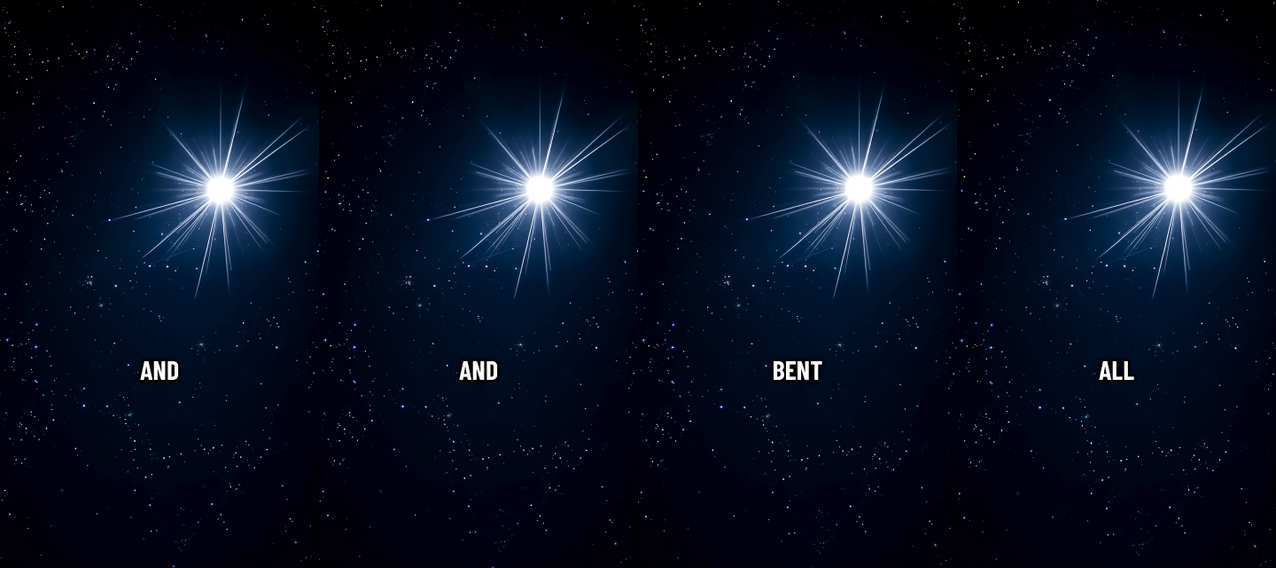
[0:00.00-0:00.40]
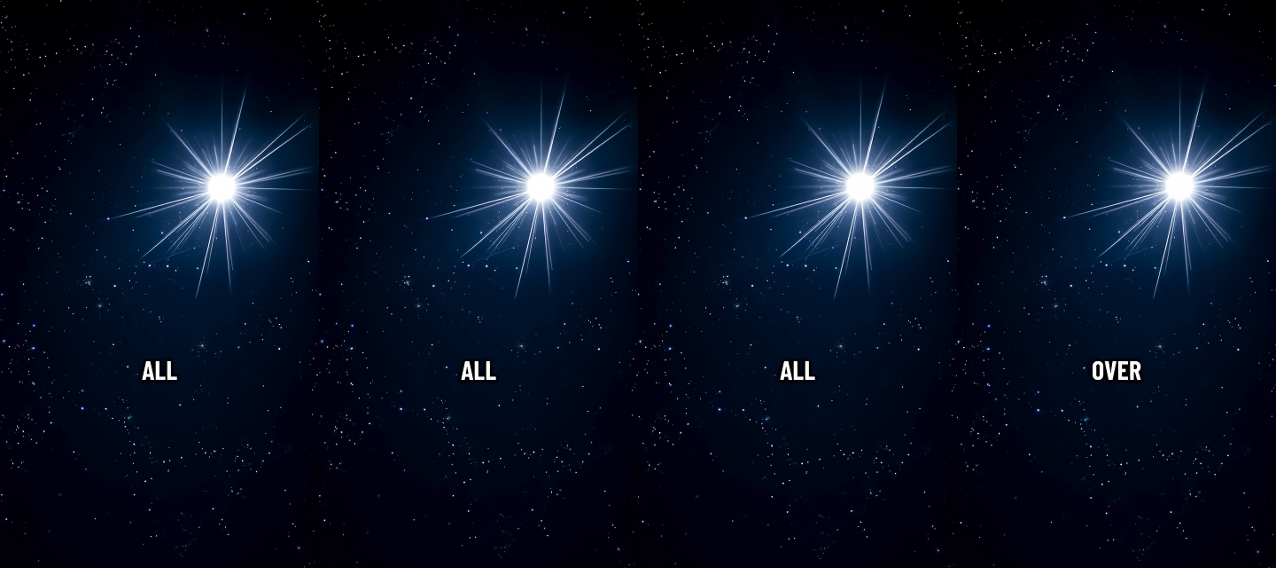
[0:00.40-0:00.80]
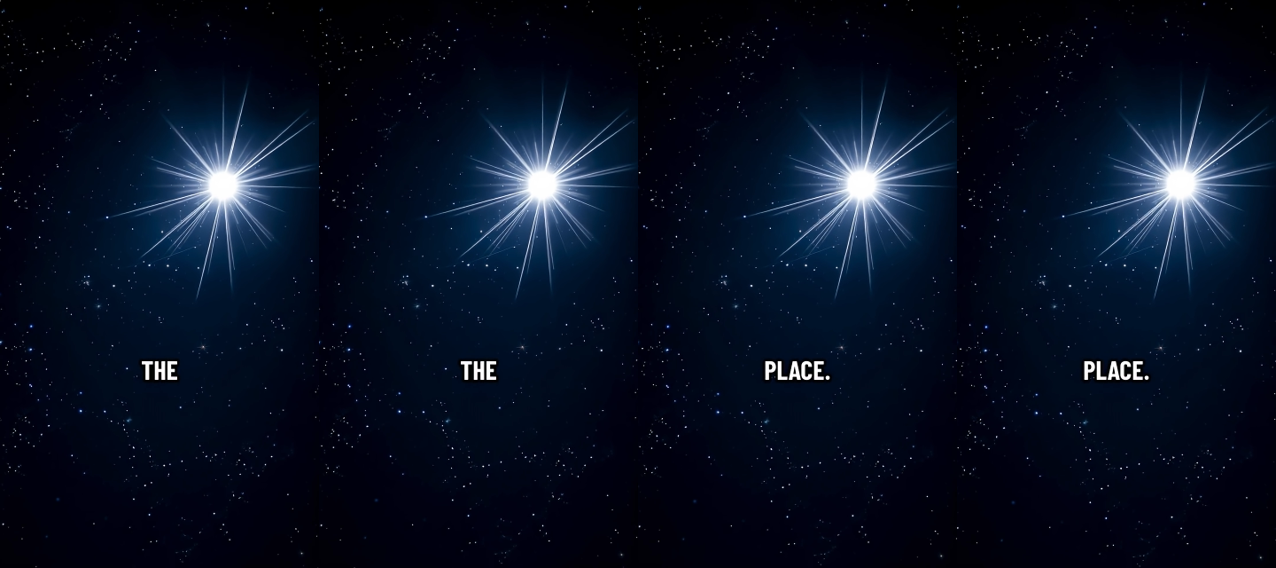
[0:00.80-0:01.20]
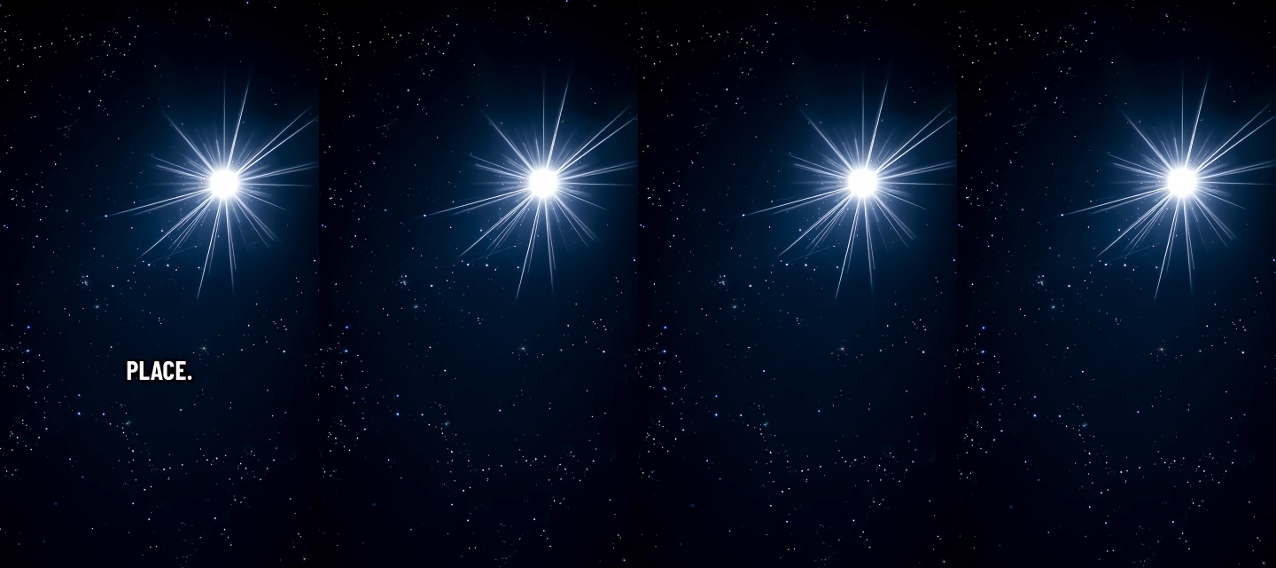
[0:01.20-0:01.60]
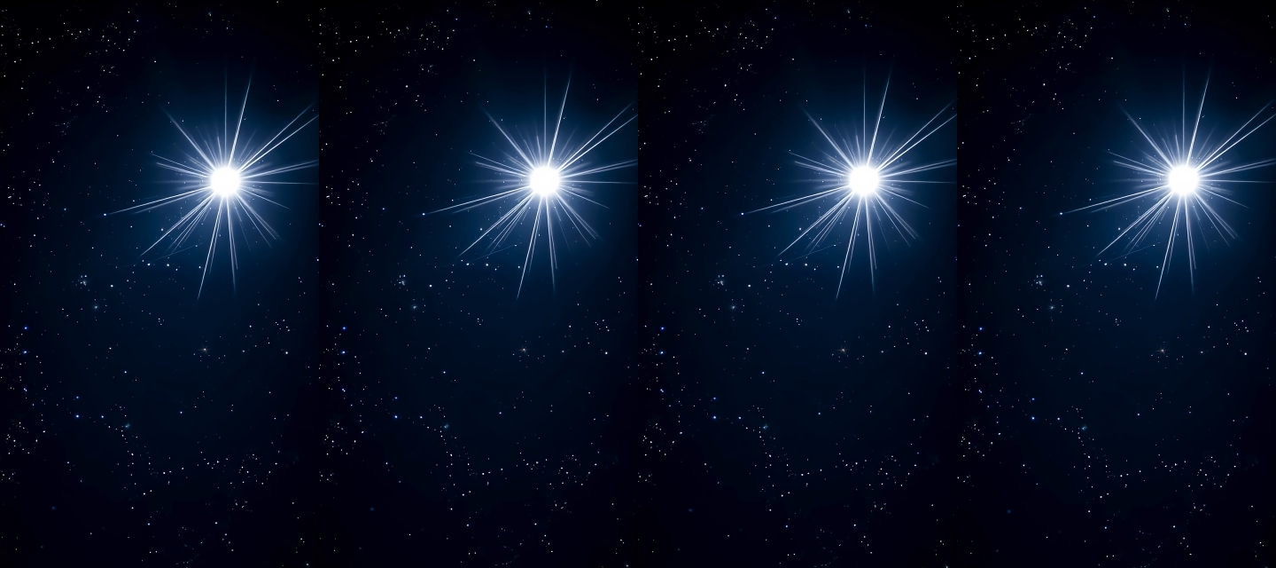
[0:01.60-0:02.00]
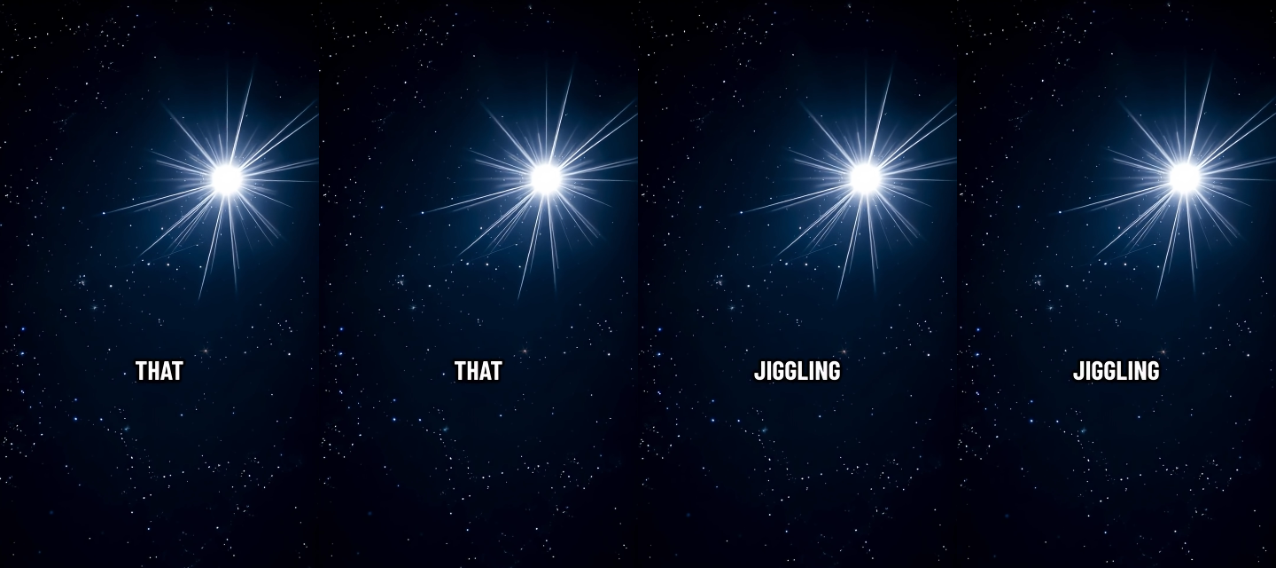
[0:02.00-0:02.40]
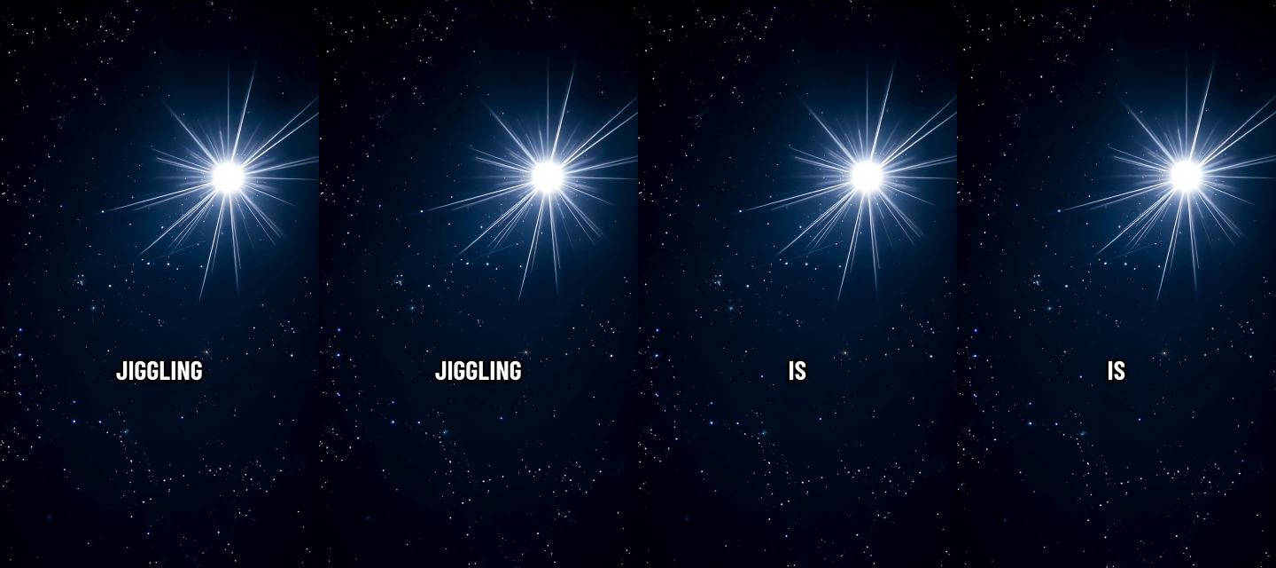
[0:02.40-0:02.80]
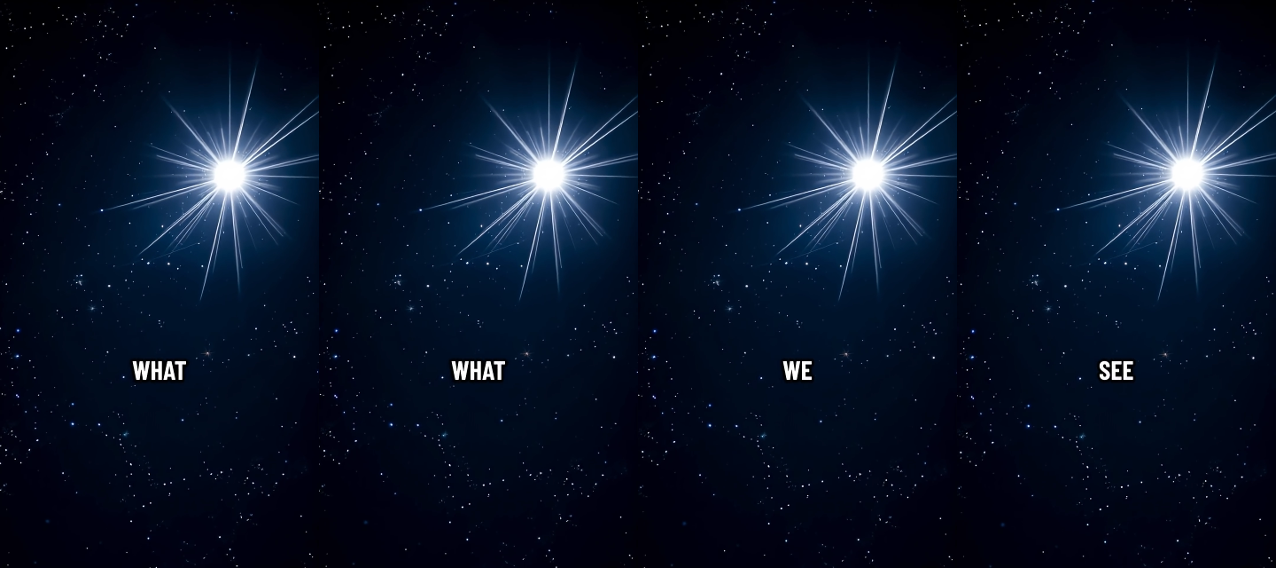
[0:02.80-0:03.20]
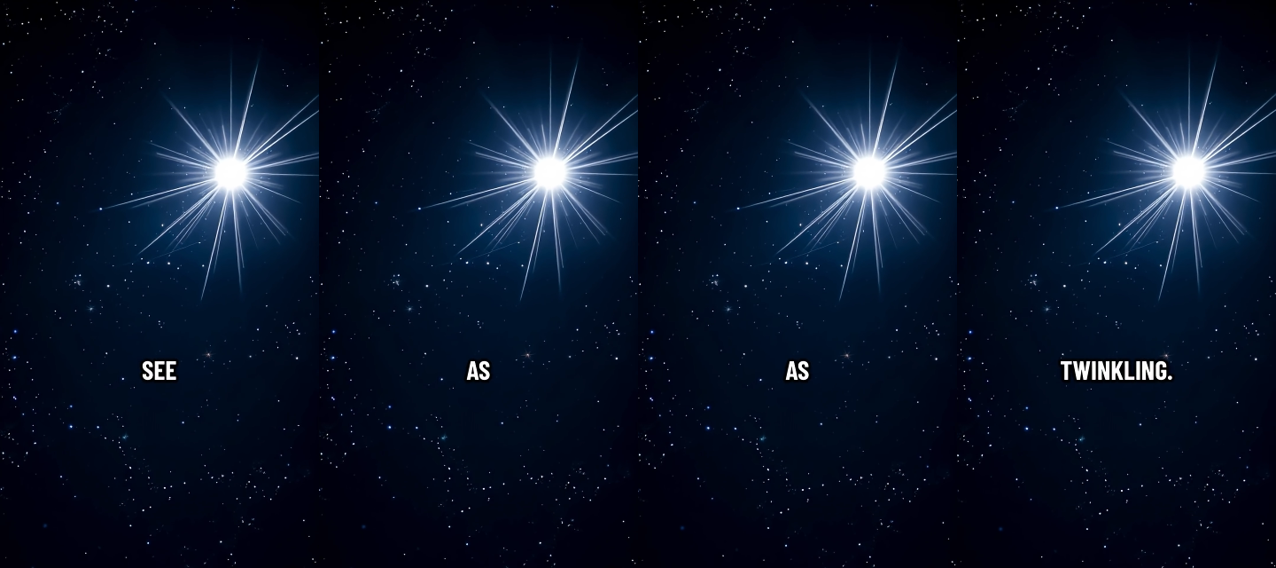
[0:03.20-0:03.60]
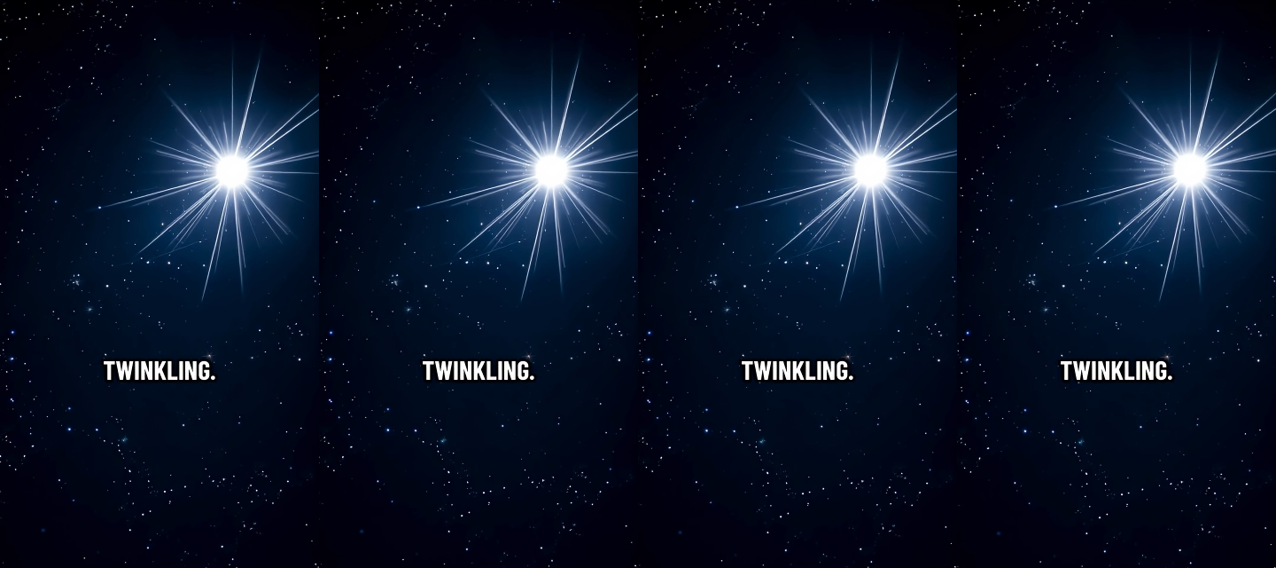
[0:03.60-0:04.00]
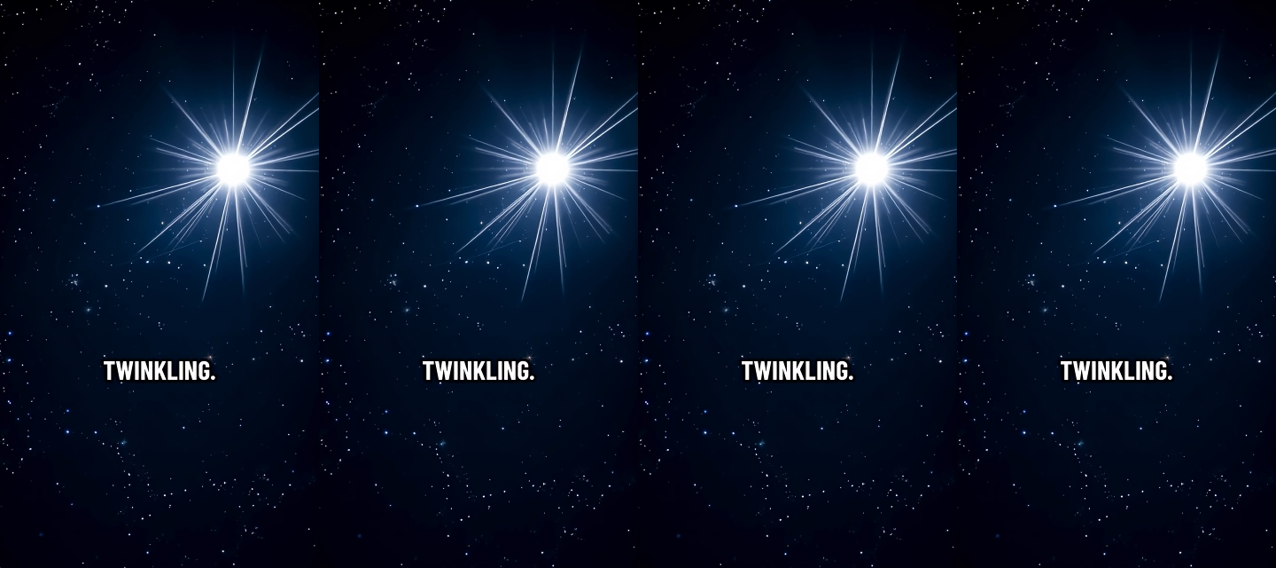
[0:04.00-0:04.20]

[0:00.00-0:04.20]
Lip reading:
Nobody's mouth can be seen.